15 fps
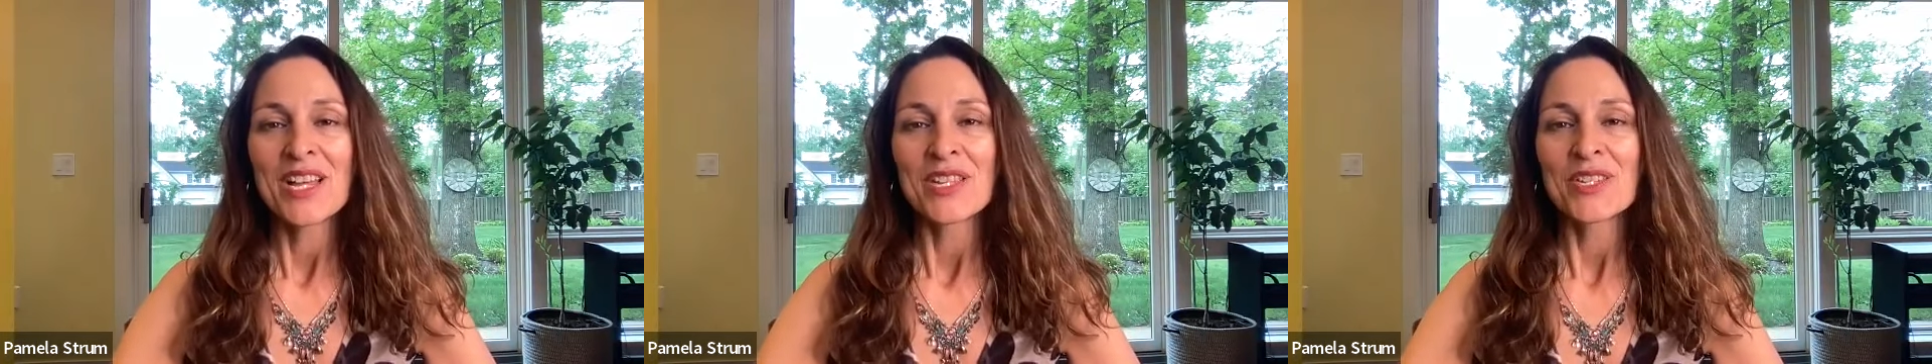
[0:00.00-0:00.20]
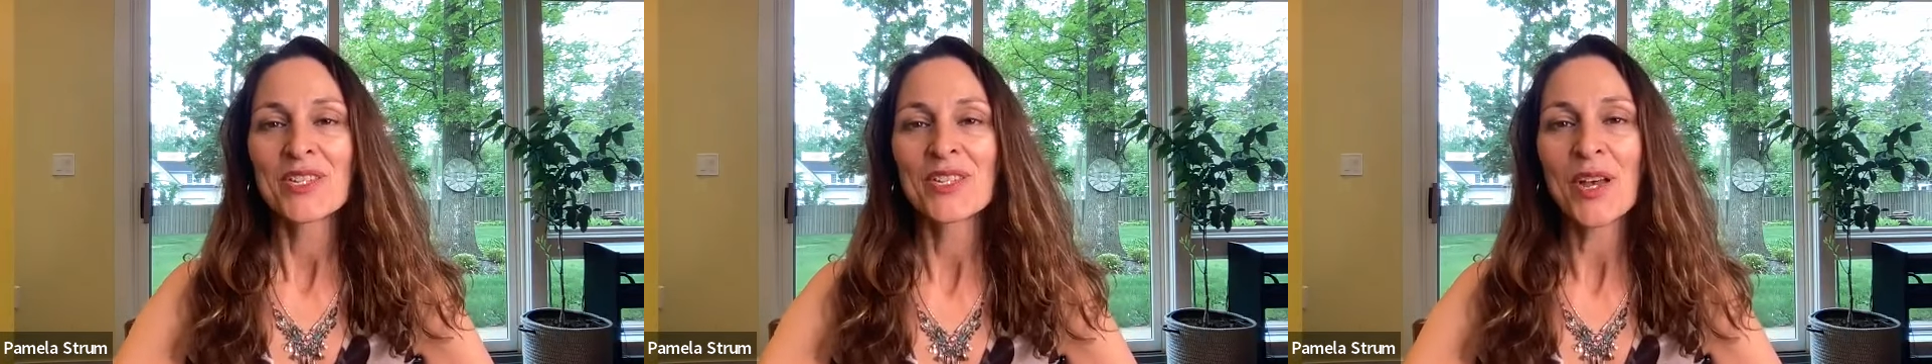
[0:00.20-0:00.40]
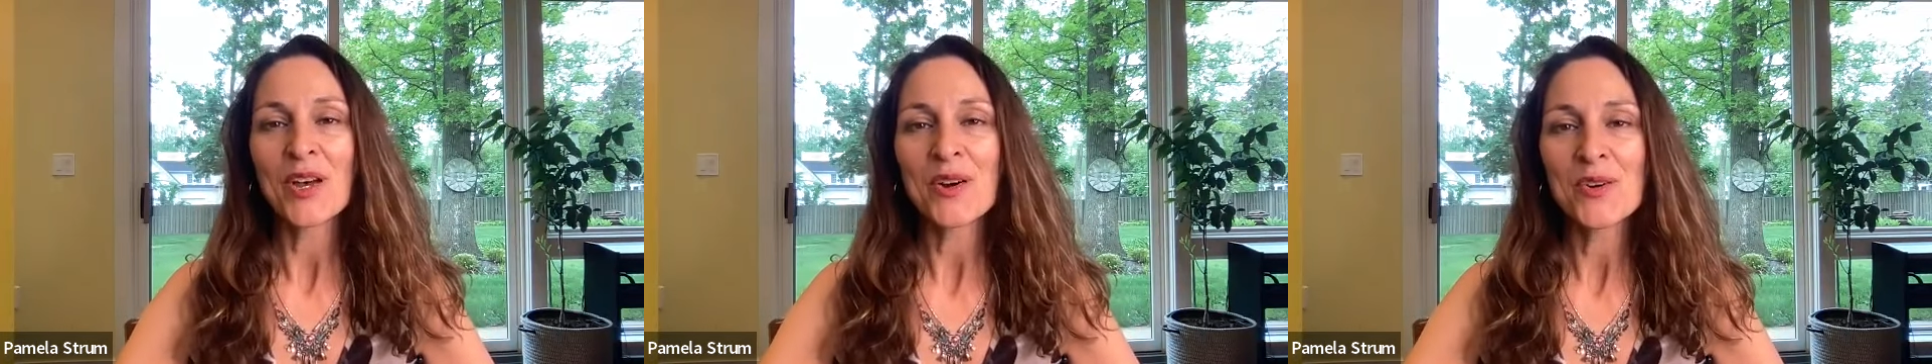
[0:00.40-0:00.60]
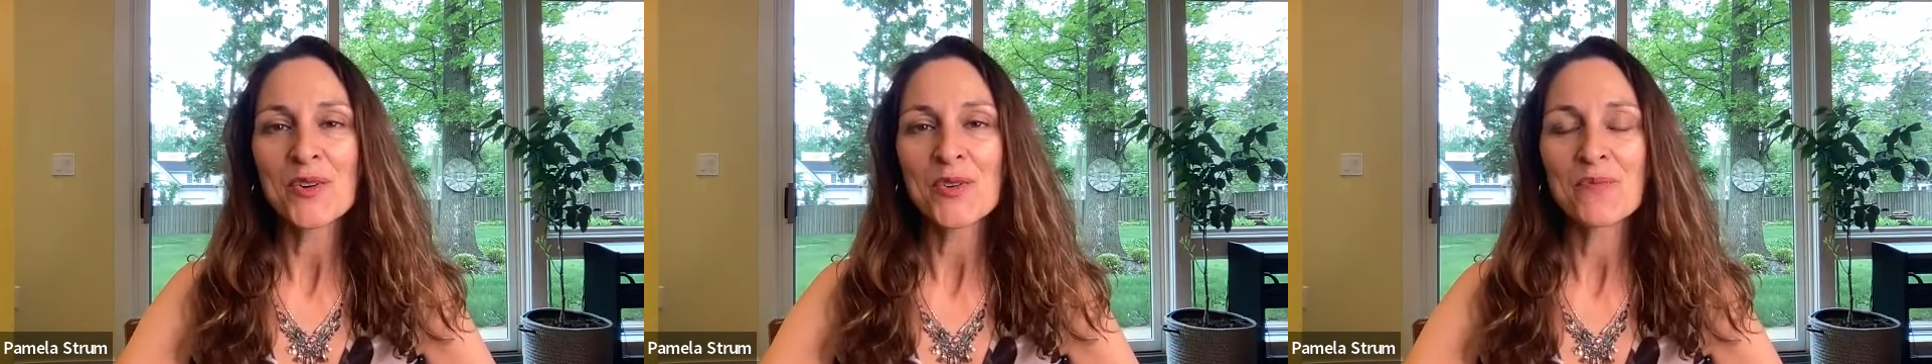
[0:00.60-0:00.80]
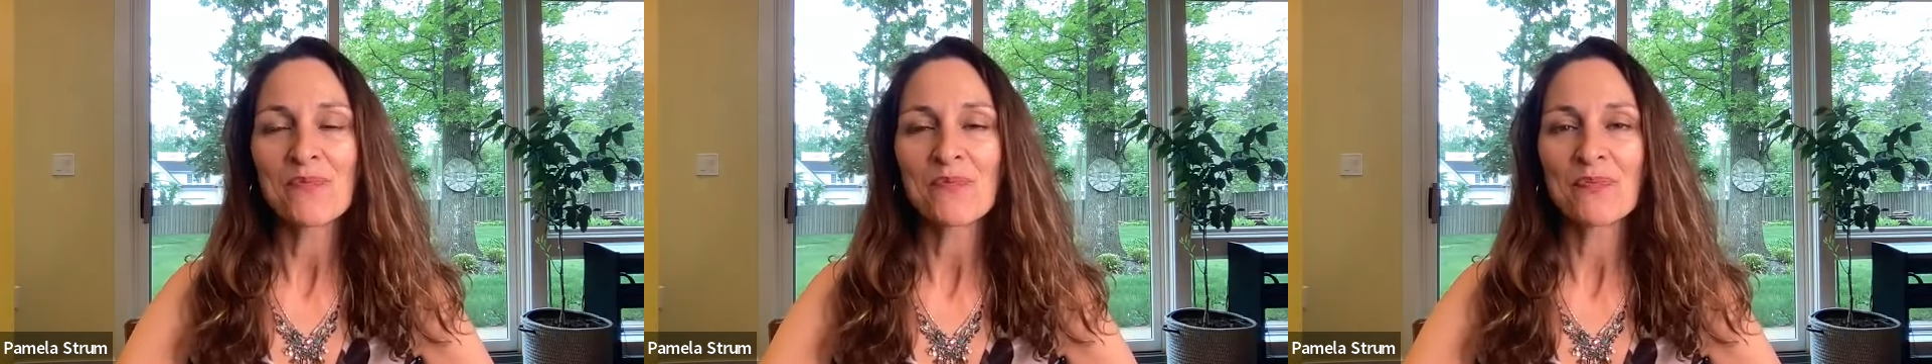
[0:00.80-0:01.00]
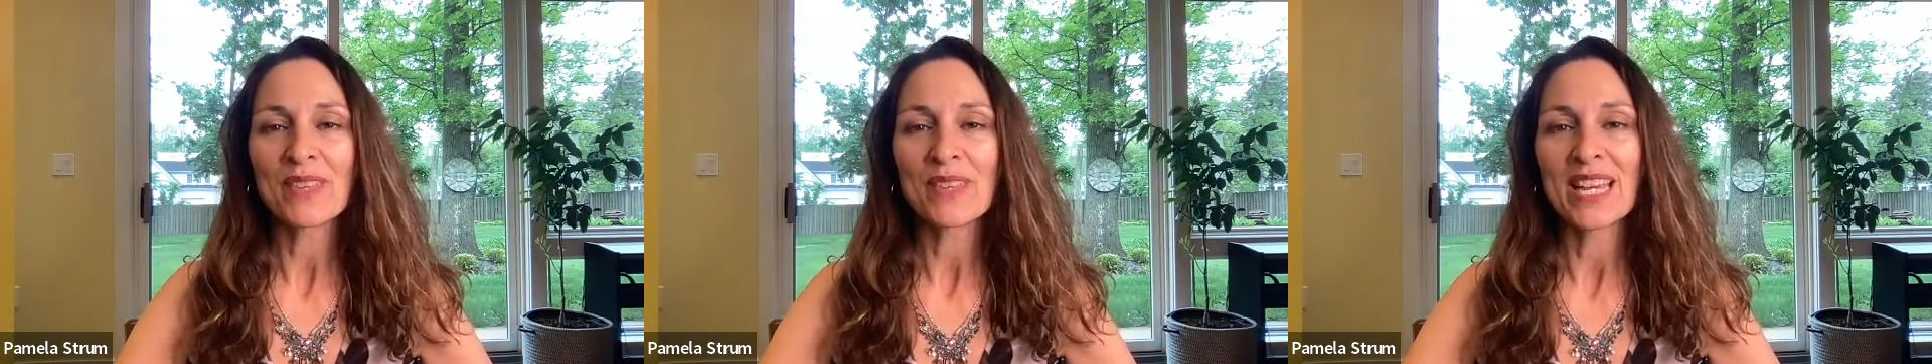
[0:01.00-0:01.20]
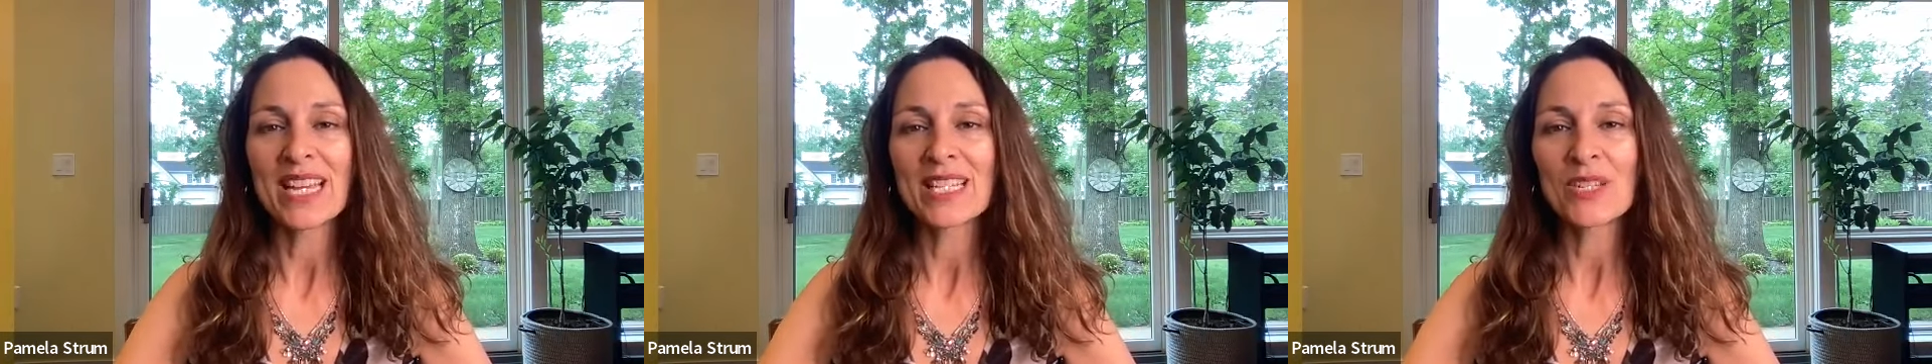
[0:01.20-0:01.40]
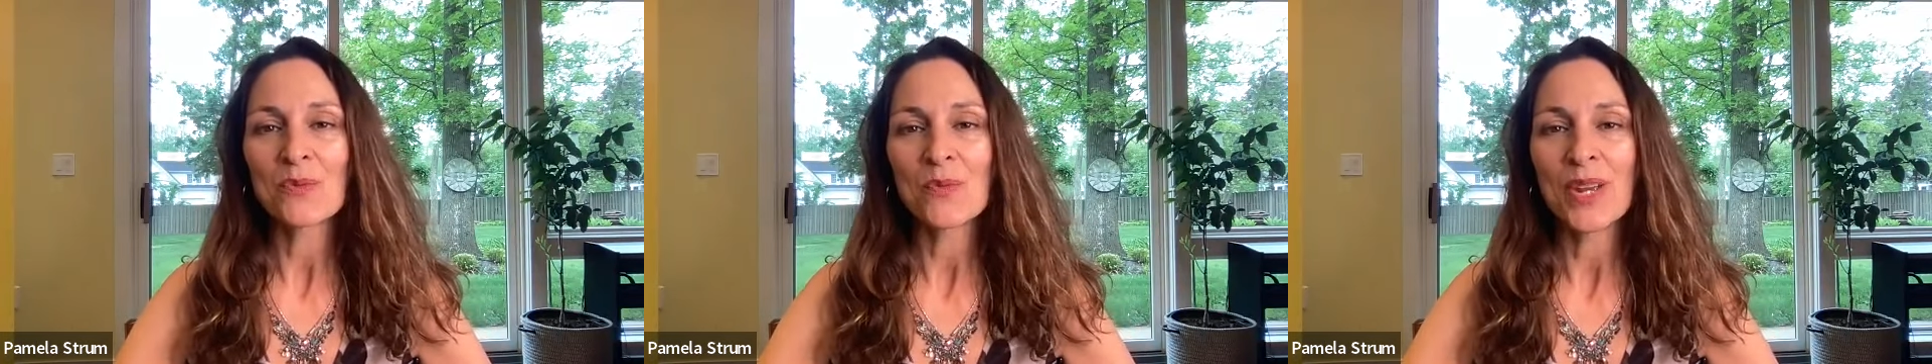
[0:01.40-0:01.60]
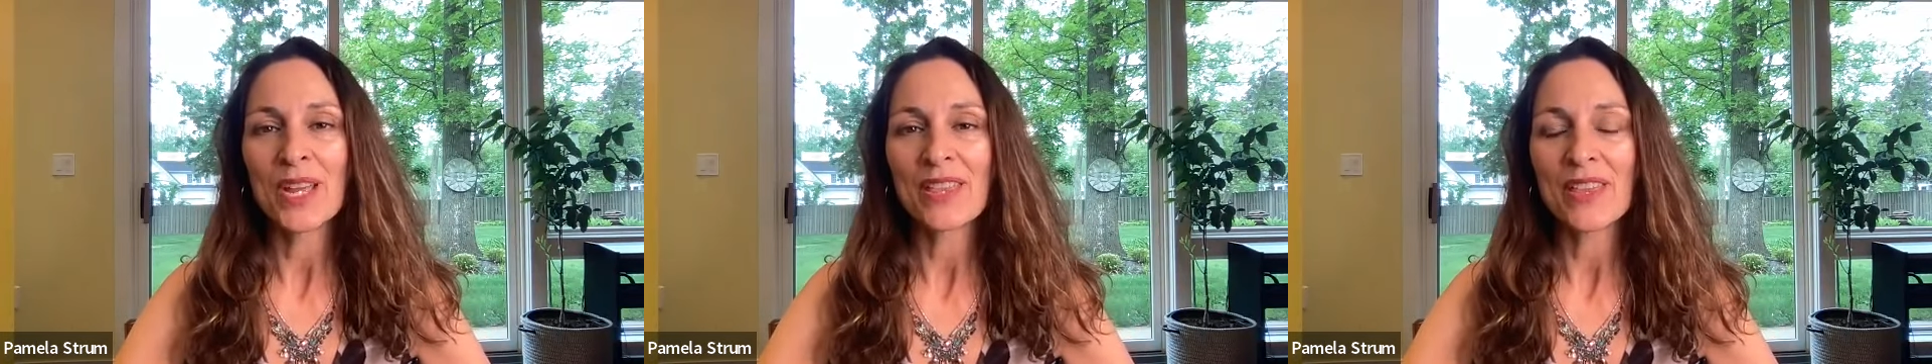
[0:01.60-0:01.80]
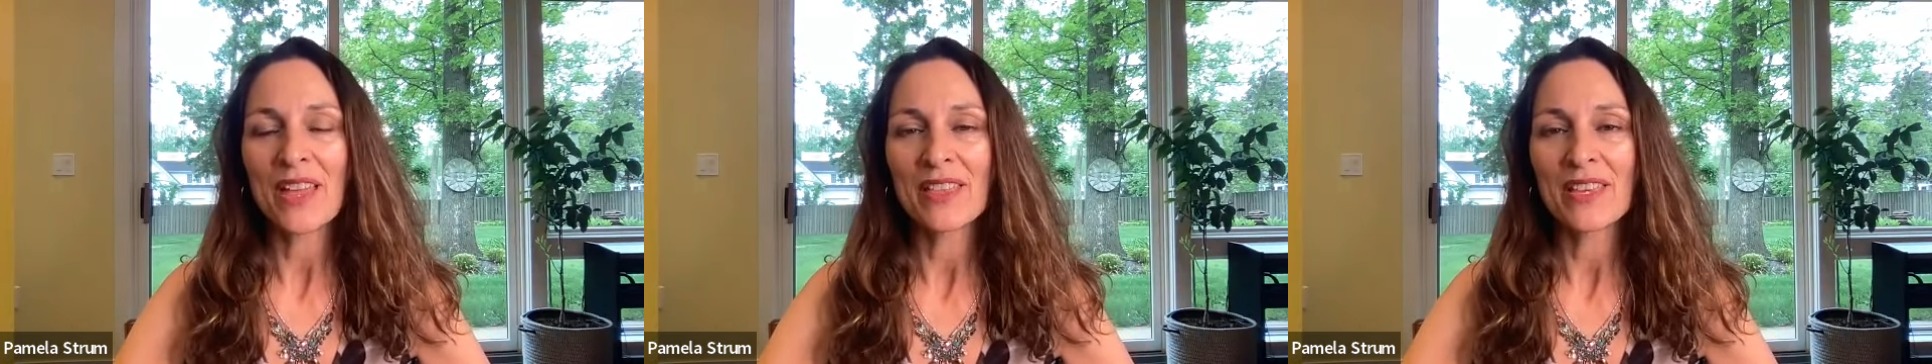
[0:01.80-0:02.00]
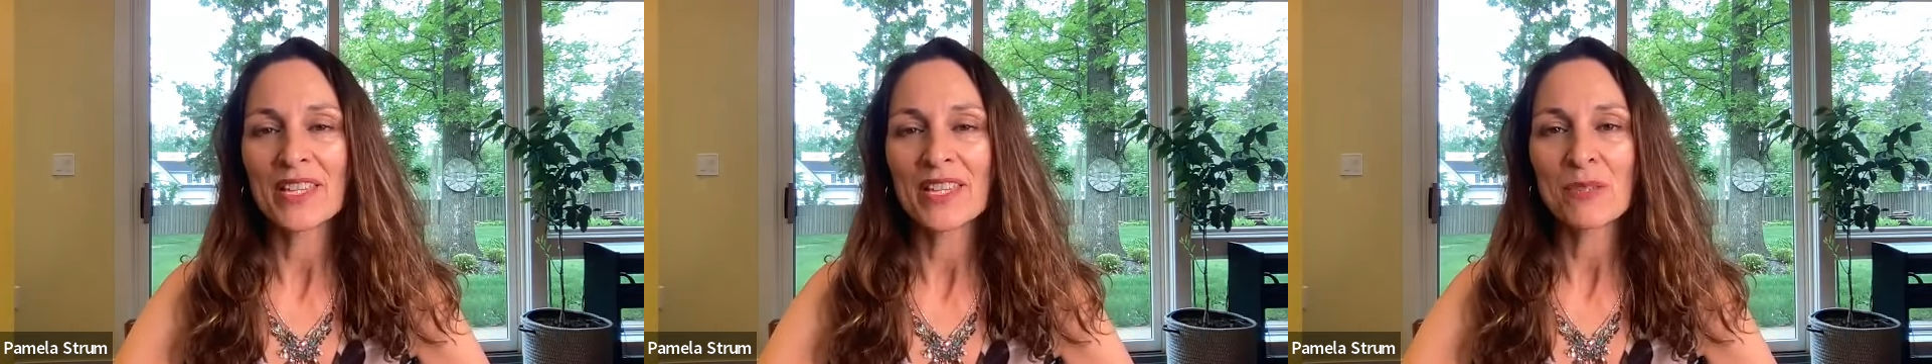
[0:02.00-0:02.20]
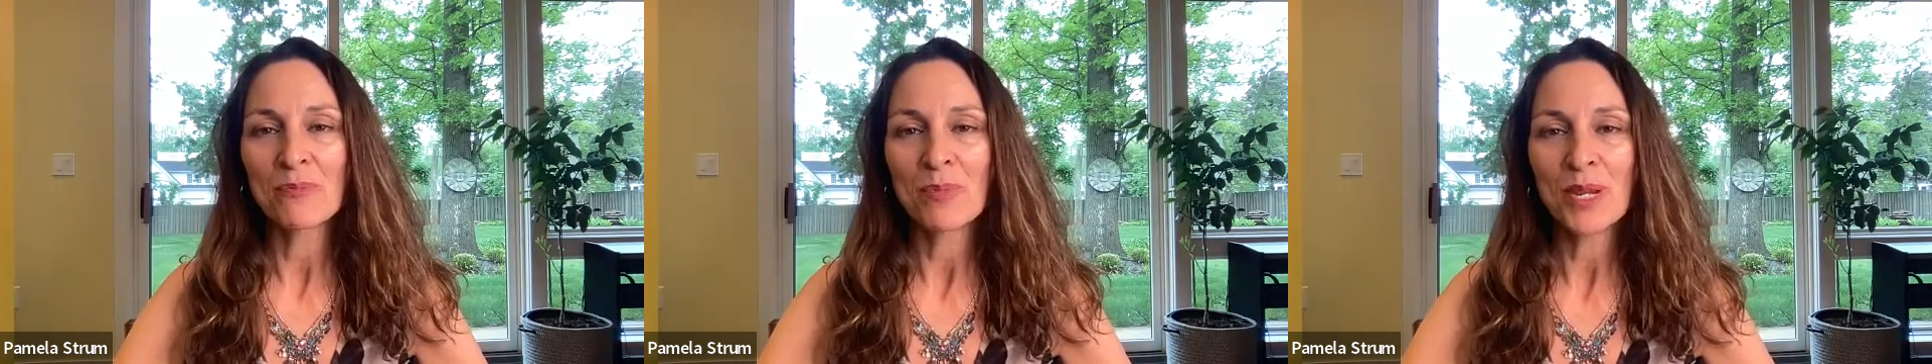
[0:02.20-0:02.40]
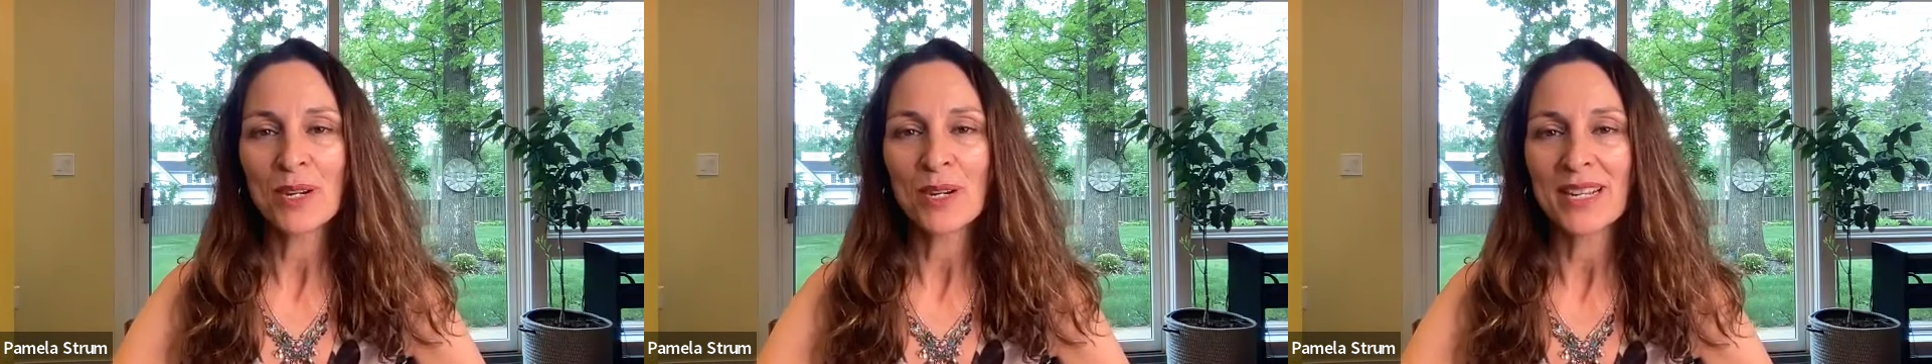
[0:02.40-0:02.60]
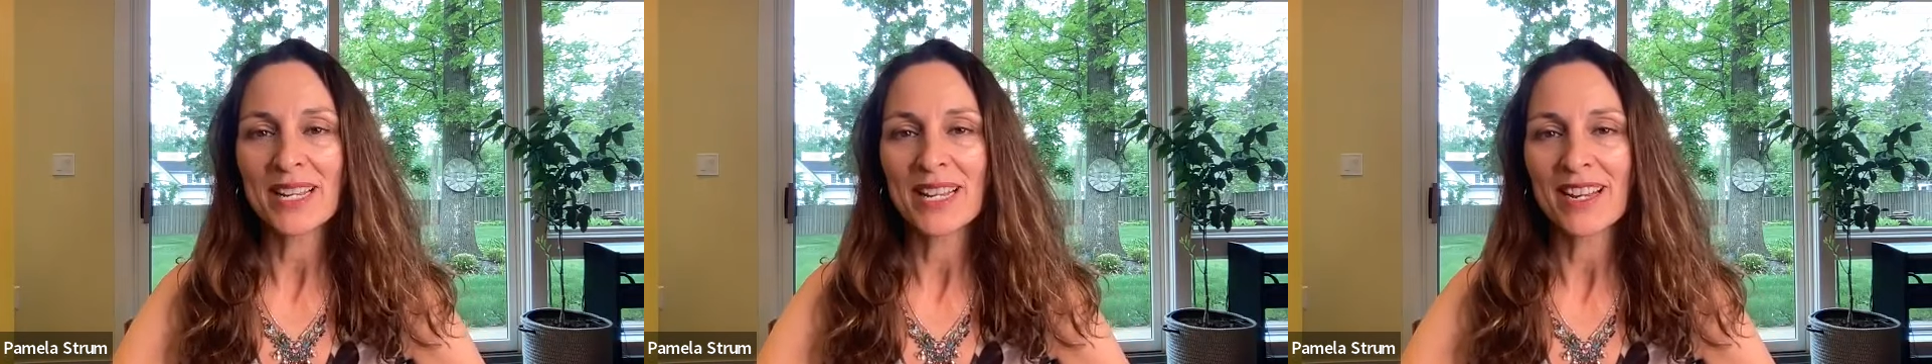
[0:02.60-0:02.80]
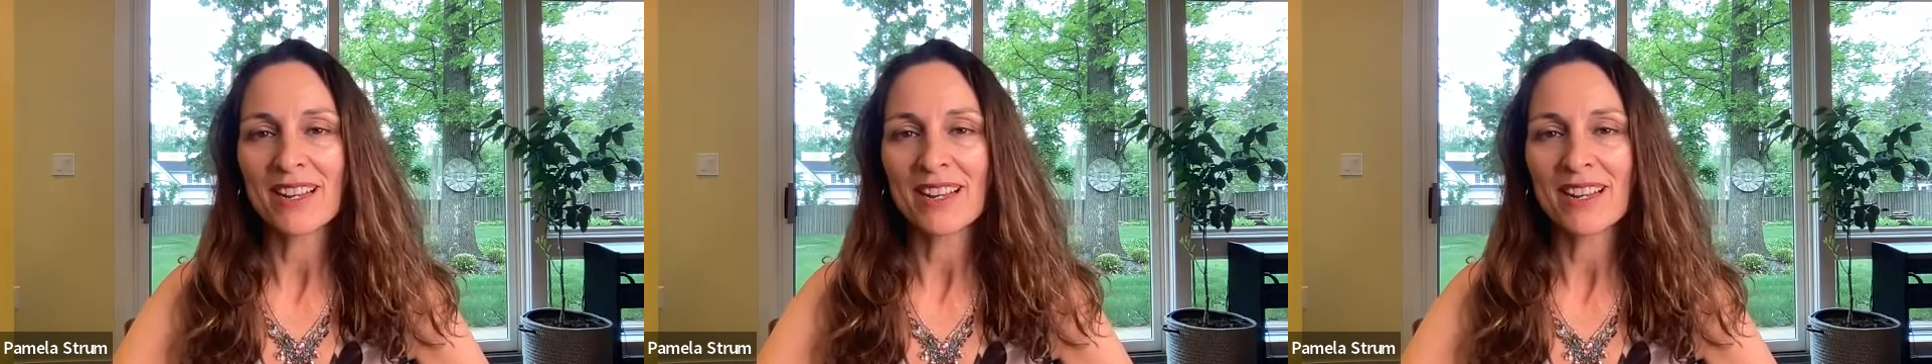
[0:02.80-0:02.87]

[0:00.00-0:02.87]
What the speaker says: So it's with the spirit